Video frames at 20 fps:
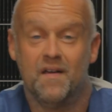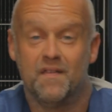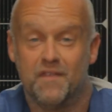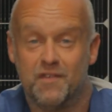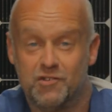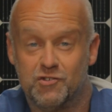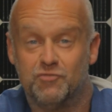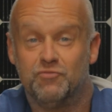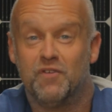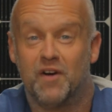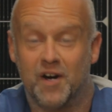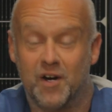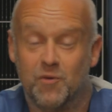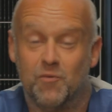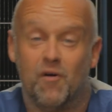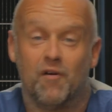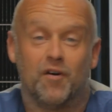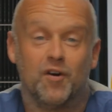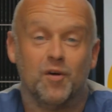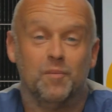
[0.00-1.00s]
This very
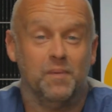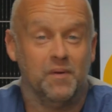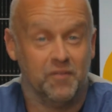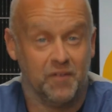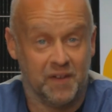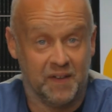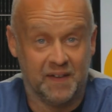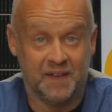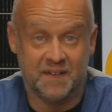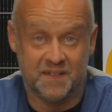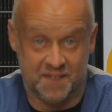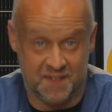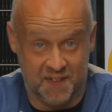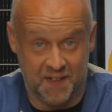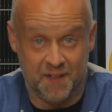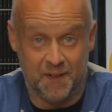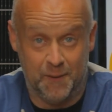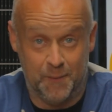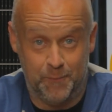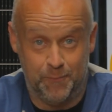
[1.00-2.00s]
well could be
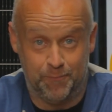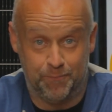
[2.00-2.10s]
realistic.